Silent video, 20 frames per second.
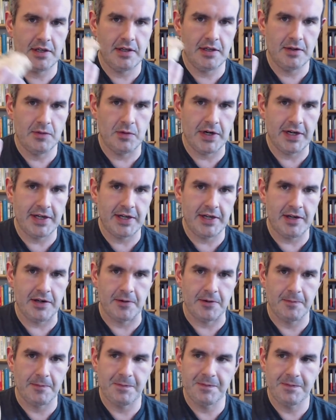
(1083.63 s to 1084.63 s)
right
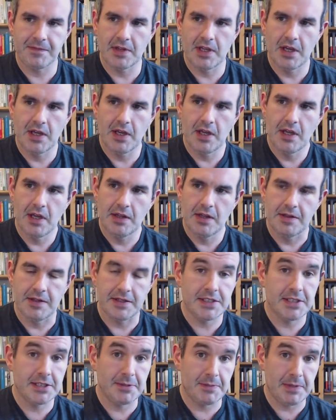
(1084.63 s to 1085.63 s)
here.
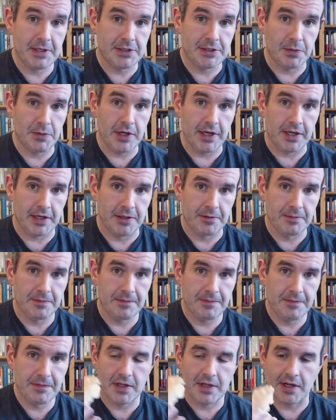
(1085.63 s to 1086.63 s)
This is a piece of bread.
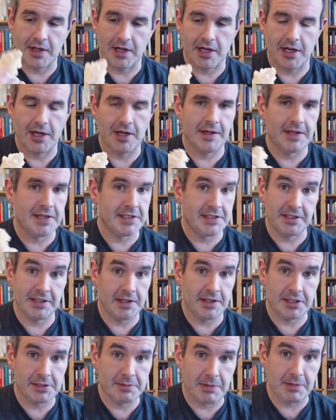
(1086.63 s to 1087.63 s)
It's
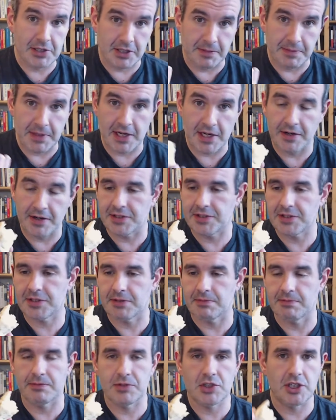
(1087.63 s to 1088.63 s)
nothing special about it. It's
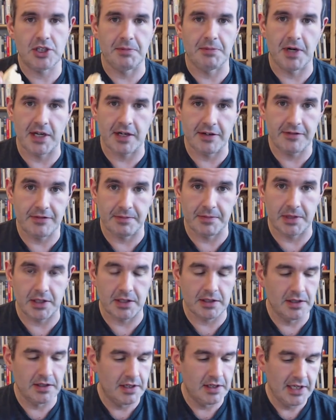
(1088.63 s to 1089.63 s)
some ciabatta from
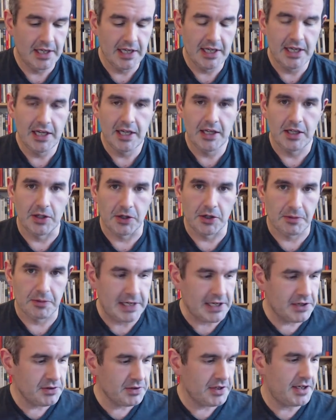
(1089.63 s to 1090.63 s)
a local
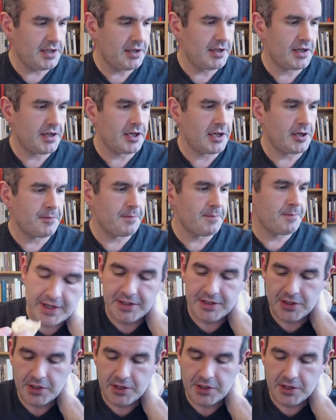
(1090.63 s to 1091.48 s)
bakery. I